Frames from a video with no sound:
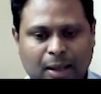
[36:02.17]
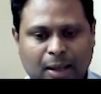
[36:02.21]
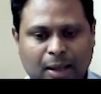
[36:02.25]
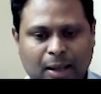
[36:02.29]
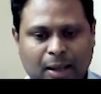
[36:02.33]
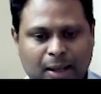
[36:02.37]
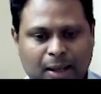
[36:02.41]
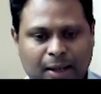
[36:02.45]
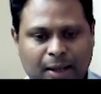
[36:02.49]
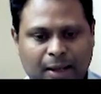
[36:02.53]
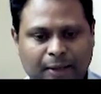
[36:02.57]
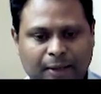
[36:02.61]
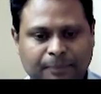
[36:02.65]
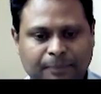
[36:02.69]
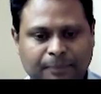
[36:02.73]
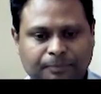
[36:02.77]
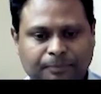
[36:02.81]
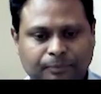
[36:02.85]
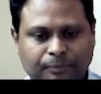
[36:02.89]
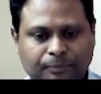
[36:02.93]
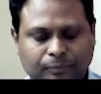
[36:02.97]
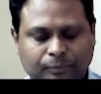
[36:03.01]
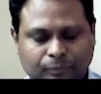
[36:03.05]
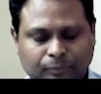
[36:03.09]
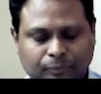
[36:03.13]
And
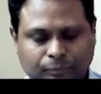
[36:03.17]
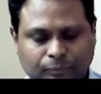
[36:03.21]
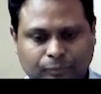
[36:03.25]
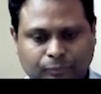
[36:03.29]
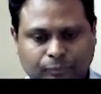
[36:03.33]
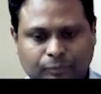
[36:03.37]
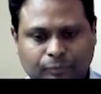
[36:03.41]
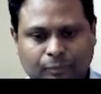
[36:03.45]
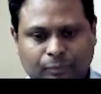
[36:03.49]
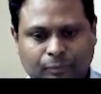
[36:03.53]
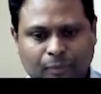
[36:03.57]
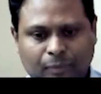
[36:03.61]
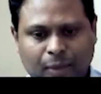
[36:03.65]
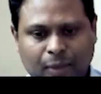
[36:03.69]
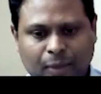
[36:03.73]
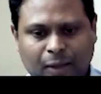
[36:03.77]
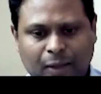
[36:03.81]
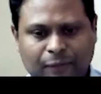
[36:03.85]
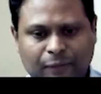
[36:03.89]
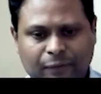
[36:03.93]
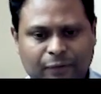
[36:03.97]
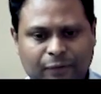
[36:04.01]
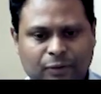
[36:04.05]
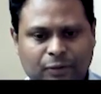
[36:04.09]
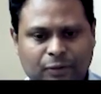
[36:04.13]

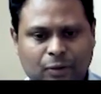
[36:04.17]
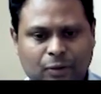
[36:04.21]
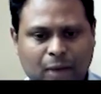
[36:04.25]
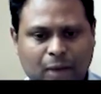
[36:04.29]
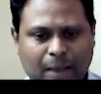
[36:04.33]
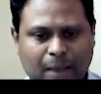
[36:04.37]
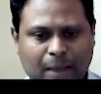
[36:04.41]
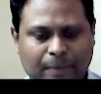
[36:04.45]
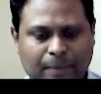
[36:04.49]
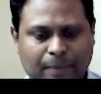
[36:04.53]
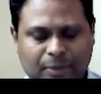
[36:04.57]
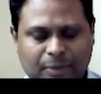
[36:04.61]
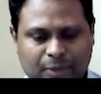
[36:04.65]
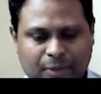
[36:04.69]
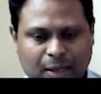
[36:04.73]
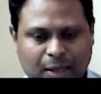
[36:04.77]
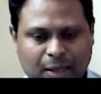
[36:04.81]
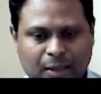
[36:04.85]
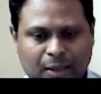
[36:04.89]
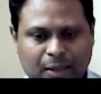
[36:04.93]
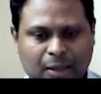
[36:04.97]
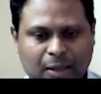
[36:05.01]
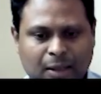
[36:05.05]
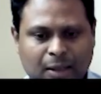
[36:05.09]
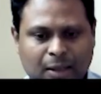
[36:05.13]
if it so happens
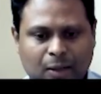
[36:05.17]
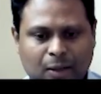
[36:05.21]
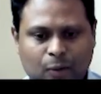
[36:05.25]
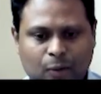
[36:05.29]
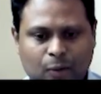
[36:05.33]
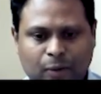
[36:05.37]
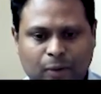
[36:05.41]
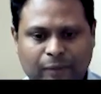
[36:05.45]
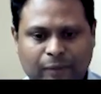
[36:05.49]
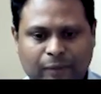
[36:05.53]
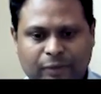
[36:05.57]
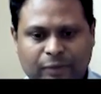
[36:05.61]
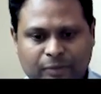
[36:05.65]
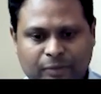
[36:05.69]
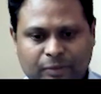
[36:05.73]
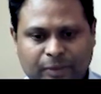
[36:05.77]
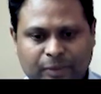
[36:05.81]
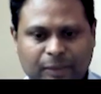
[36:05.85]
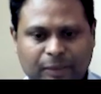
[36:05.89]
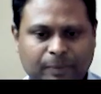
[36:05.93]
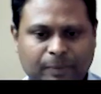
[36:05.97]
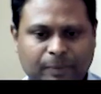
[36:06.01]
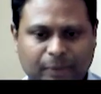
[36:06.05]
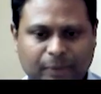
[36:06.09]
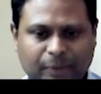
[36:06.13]
that whoever has
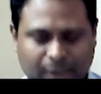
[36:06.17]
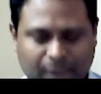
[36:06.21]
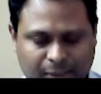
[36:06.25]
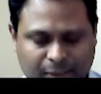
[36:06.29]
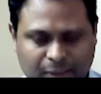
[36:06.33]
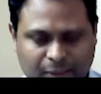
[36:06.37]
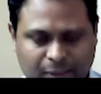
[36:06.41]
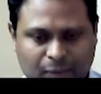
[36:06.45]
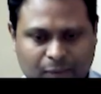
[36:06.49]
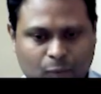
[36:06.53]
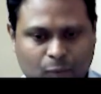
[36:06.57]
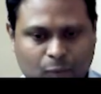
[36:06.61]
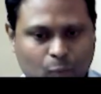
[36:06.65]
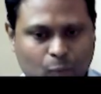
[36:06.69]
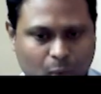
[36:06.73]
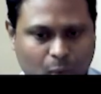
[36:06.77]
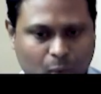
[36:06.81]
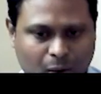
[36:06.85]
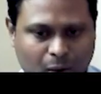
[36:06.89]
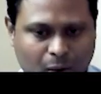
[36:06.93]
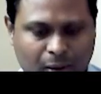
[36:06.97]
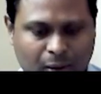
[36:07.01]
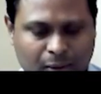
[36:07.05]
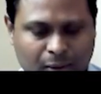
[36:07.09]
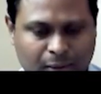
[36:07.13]
manipulated
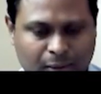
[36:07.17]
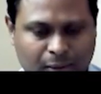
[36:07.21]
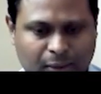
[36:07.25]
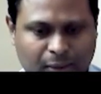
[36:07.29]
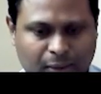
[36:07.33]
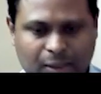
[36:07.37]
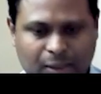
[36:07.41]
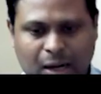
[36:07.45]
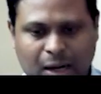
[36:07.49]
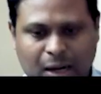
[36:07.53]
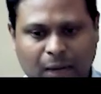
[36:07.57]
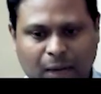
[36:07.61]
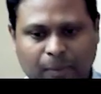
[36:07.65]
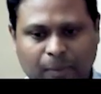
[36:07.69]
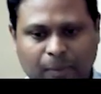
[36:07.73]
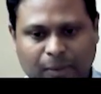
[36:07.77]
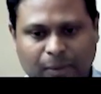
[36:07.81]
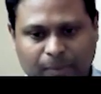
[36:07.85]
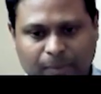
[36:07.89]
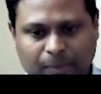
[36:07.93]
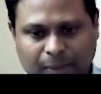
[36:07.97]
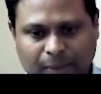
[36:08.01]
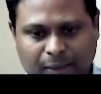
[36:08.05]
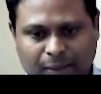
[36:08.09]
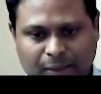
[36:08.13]
one did not
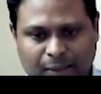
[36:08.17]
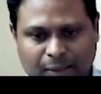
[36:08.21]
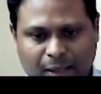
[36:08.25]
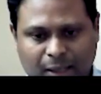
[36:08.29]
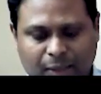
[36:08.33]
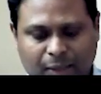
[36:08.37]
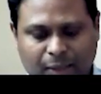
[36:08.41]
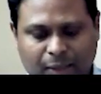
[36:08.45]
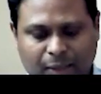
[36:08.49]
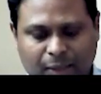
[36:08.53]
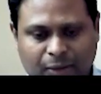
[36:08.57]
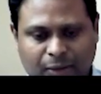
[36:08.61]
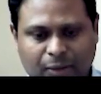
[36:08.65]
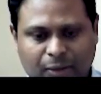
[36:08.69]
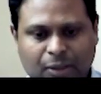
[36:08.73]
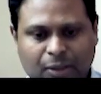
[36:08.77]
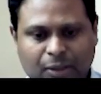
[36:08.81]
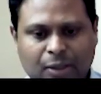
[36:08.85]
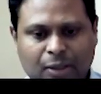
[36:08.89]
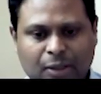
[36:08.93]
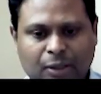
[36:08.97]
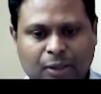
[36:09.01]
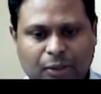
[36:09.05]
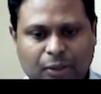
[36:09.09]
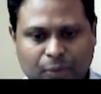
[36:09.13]
manipulate the other,
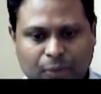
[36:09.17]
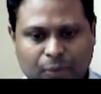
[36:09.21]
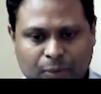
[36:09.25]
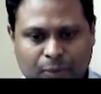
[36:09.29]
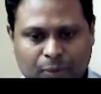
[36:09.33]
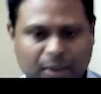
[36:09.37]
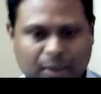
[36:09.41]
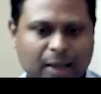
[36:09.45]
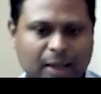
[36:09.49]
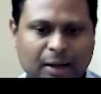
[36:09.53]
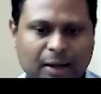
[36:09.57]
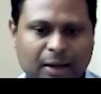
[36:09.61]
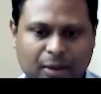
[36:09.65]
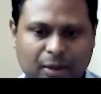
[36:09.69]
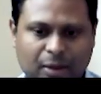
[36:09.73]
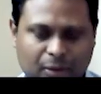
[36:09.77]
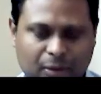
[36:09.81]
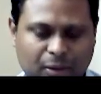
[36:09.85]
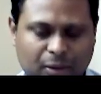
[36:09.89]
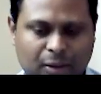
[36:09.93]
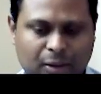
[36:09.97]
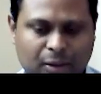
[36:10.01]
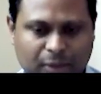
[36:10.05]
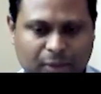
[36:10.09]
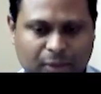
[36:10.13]
you will get an
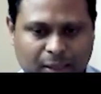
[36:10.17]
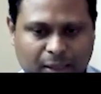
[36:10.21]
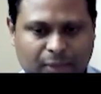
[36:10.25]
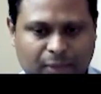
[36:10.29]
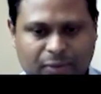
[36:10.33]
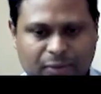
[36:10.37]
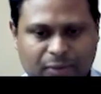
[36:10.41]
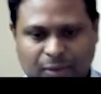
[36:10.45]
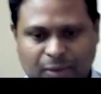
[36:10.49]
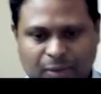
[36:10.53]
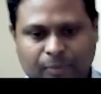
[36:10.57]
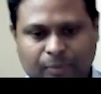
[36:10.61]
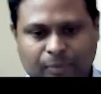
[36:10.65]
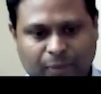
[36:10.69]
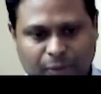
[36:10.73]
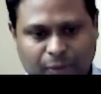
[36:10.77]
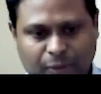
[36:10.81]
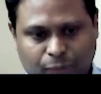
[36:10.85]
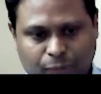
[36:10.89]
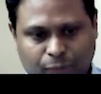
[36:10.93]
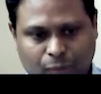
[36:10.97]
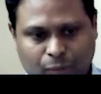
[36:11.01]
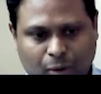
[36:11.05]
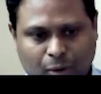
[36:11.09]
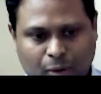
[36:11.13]
alert that something
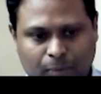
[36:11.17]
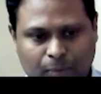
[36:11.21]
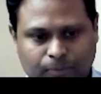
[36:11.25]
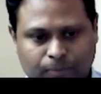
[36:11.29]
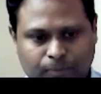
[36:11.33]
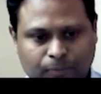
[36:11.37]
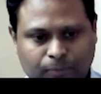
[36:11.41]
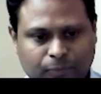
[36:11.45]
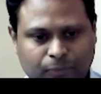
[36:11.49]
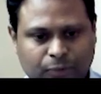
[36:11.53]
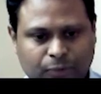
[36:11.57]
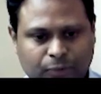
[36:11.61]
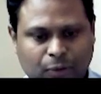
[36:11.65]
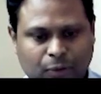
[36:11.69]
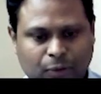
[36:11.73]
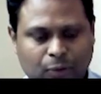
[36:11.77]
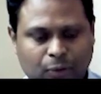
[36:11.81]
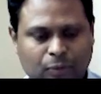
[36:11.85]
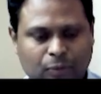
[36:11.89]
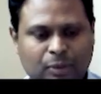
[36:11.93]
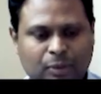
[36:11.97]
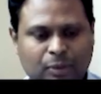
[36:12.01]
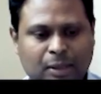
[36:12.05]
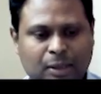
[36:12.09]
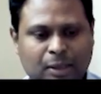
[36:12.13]
is wrong.
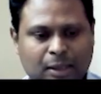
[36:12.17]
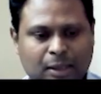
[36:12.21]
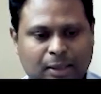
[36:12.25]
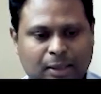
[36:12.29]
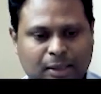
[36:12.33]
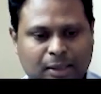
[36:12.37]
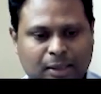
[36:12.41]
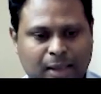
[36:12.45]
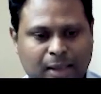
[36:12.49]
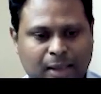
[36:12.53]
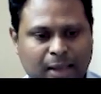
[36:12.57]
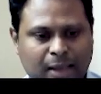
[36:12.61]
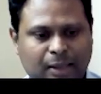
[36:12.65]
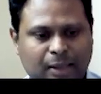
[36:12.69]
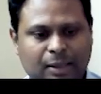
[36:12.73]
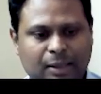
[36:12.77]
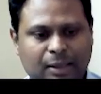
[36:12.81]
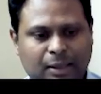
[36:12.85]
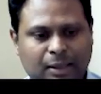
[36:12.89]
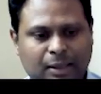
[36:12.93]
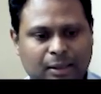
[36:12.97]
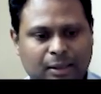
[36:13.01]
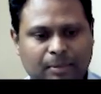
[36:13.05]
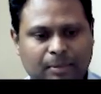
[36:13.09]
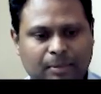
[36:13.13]
So the
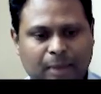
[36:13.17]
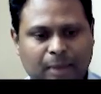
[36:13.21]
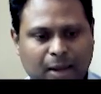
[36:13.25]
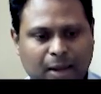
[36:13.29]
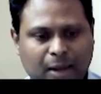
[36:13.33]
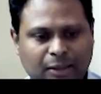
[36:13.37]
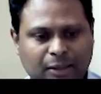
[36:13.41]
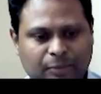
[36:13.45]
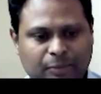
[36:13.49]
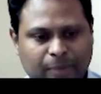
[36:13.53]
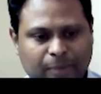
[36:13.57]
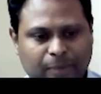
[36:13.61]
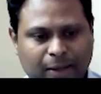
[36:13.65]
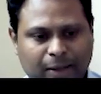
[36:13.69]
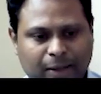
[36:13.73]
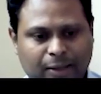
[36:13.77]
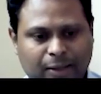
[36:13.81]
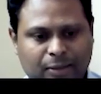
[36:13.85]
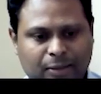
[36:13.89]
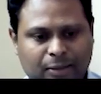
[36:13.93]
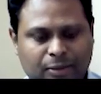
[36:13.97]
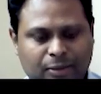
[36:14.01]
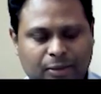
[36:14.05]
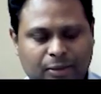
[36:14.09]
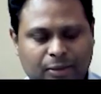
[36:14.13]
idea behind this
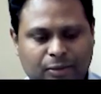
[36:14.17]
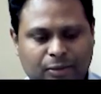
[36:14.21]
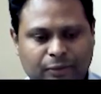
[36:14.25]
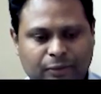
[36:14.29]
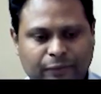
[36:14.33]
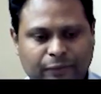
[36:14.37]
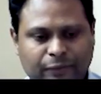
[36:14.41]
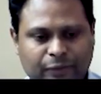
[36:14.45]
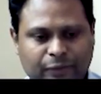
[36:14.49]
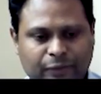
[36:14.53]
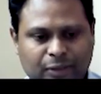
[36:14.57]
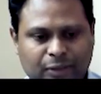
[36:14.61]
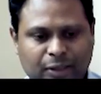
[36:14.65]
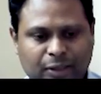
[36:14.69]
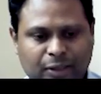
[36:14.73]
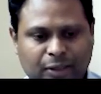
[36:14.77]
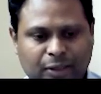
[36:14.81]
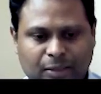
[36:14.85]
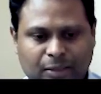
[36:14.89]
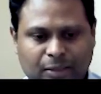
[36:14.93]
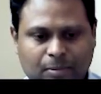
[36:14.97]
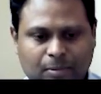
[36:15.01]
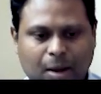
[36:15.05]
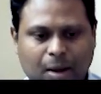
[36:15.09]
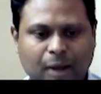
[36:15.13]
practice is to
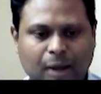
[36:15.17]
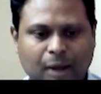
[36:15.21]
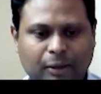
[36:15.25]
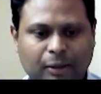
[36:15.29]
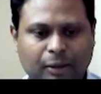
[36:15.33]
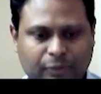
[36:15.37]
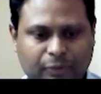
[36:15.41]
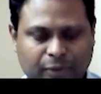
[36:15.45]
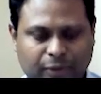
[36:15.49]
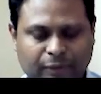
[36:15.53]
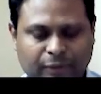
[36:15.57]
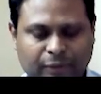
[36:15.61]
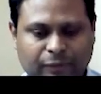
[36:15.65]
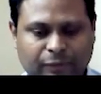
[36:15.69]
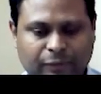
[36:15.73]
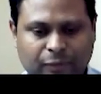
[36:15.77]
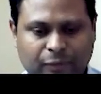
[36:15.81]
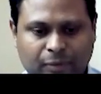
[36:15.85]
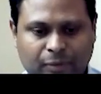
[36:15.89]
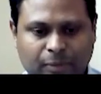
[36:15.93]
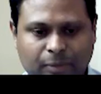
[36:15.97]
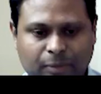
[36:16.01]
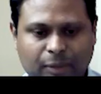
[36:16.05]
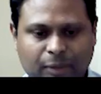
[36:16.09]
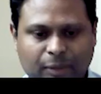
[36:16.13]
facilitate monitoring
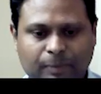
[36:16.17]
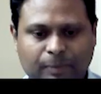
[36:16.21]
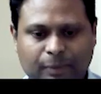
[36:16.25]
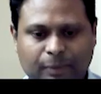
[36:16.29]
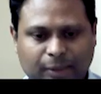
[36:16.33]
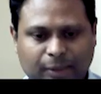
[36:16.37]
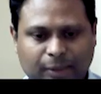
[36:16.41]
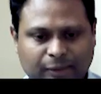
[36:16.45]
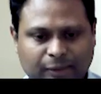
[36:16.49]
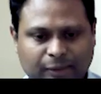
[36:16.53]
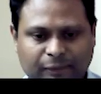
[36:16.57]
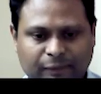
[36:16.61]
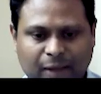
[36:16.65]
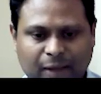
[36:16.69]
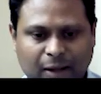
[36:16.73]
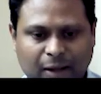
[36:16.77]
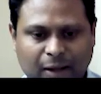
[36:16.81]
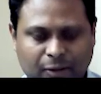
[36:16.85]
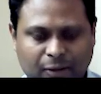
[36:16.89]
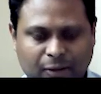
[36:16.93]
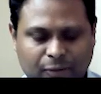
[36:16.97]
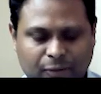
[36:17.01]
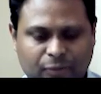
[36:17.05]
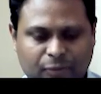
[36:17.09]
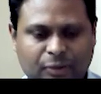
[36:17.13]
for manipulated
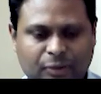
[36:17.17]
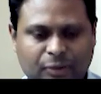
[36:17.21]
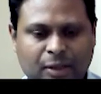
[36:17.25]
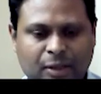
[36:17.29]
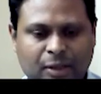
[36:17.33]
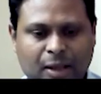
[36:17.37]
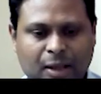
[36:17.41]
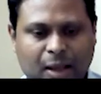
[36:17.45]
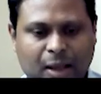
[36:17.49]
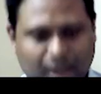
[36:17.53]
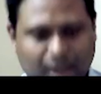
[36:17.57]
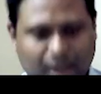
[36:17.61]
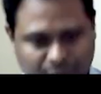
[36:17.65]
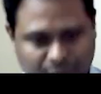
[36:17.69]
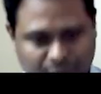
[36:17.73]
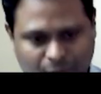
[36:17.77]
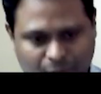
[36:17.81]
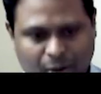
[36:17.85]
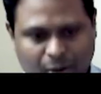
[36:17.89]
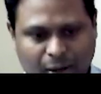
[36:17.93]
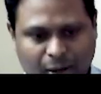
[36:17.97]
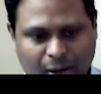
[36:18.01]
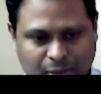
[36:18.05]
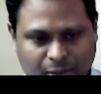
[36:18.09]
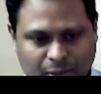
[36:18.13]
values as
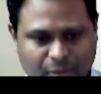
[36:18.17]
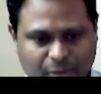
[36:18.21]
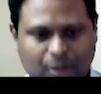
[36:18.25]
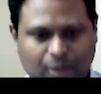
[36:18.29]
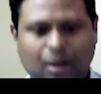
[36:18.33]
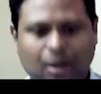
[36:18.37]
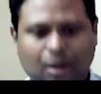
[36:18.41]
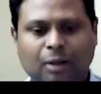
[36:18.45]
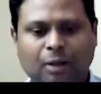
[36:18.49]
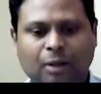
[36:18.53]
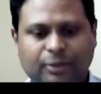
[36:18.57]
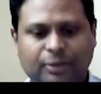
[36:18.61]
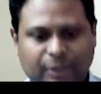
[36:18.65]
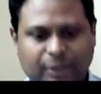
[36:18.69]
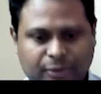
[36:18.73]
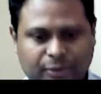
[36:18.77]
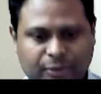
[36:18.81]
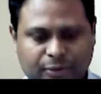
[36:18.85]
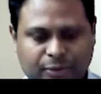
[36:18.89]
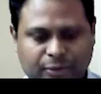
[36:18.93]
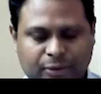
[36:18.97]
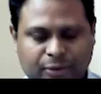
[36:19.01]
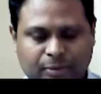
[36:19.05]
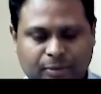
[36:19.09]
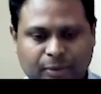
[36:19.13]
long as not all
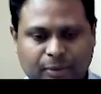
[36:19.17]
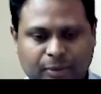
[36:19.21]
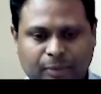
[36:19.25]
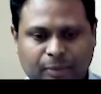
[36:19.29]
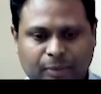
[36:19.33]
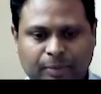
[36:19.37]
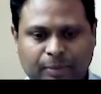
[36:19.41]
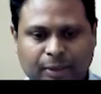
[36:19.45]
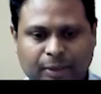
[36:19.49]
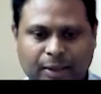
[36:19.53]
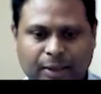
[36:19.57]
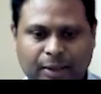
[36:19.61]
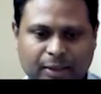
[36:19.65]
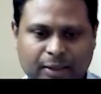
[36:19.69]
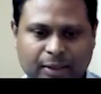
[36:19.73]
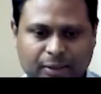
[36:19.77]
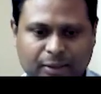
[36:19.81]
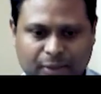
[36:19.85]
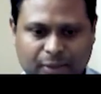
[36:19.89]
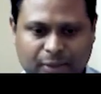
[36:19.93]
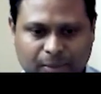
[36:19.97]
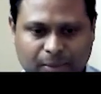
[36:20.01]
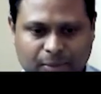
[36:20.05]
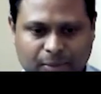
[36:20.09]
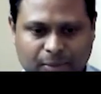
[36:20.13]
sensors are manipulated at the
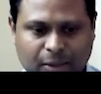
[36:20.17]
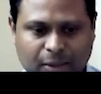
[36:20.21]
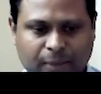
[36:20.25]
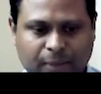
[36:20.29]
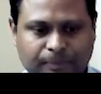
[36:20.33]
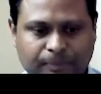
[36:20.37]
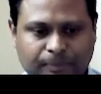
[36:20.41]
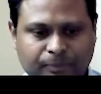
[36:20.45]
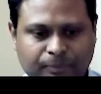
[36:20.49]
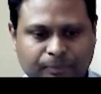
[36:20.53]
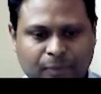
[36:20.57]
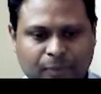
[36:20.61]
same time.